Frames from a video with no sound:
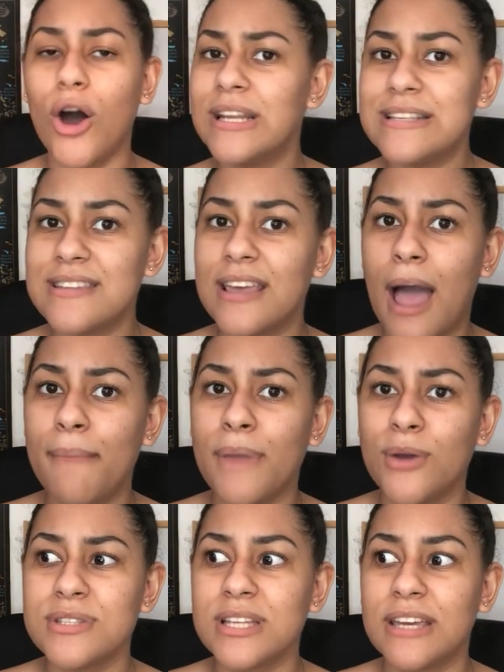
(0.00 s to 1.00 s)
Honestly, I'm
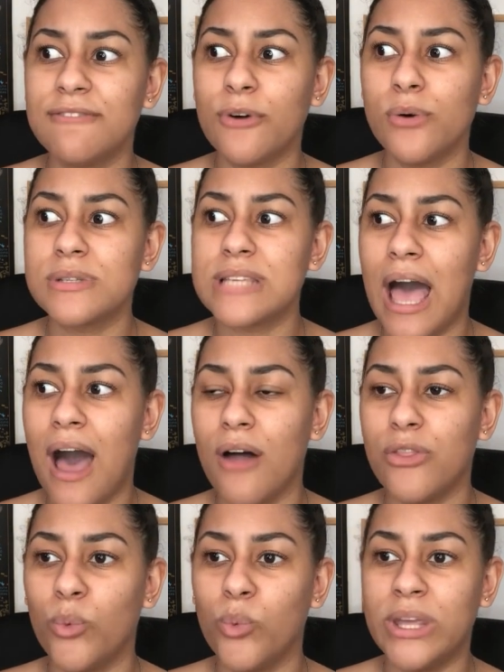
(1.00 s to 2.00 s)
most looking forward to how
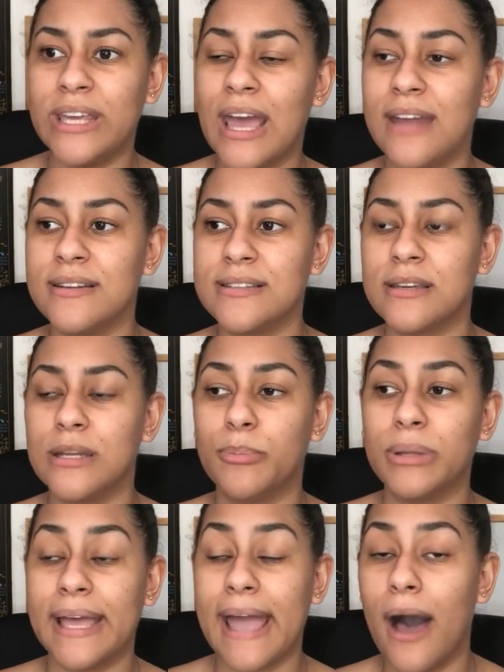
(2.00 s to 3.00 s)
the weekend is going to
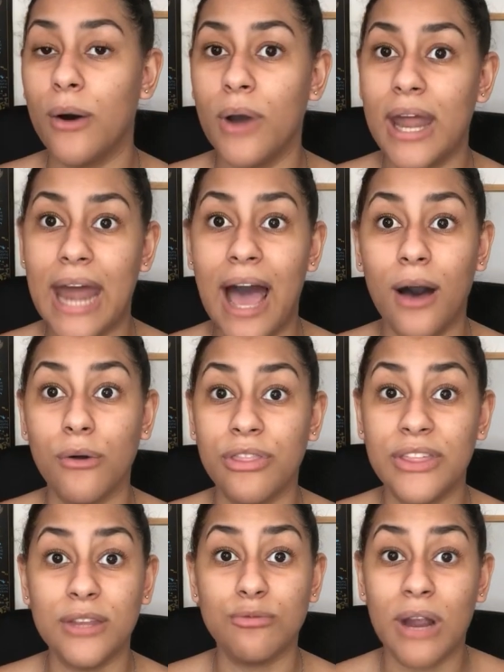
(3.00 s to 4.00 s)
play out and how
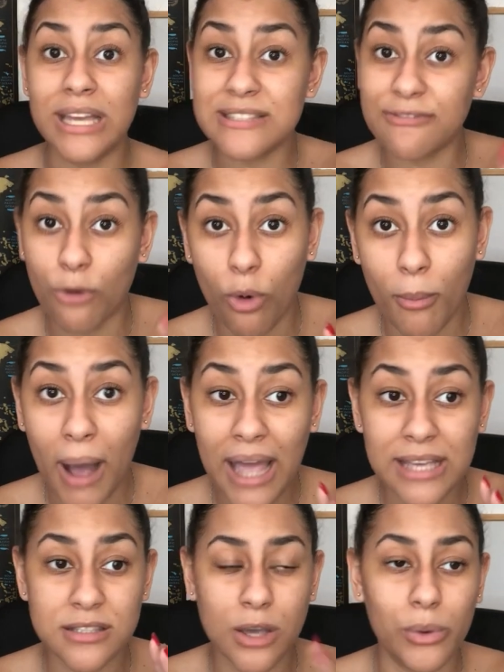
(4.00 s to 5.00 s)
the race format
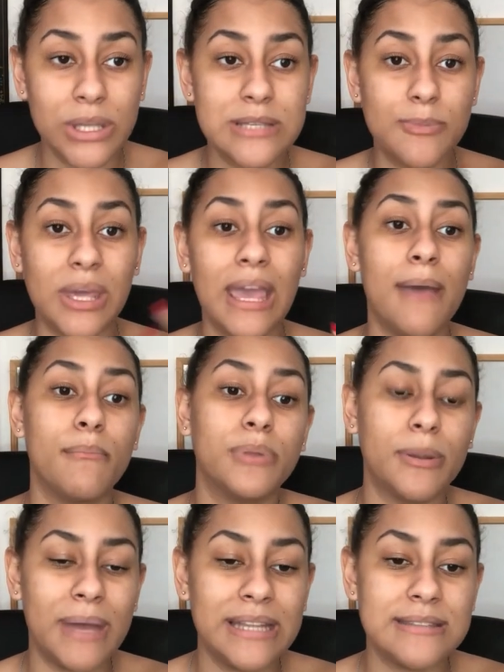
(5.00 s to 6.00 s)
is going to be
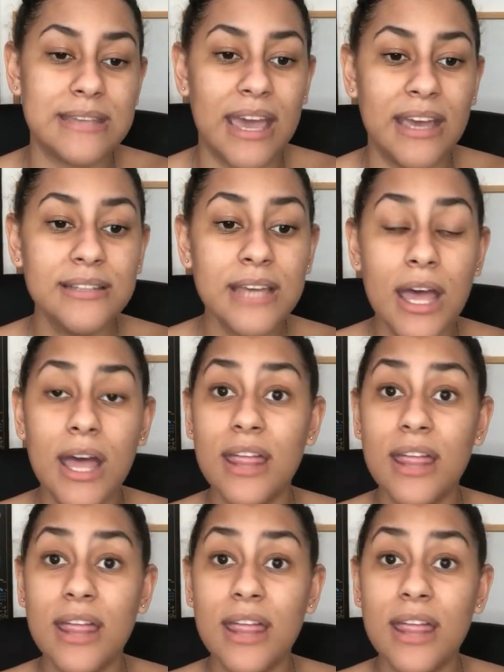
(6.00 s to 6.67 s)
implemented.